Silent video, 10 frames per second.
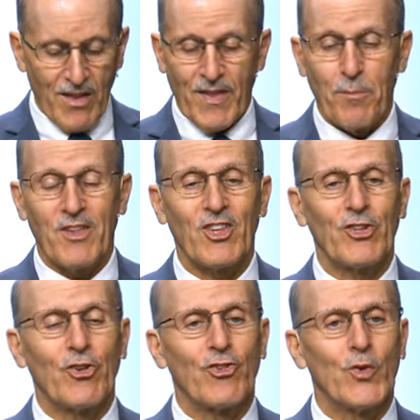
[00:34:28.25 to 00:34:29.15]
they
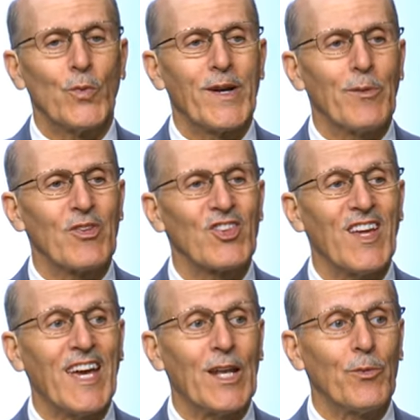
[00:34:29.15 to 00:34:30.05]
misunderstood what he was
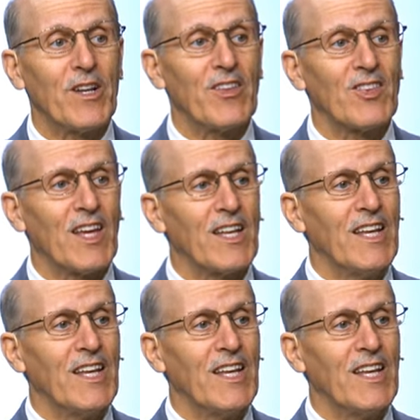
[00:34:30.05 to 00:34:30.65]
saying when he said,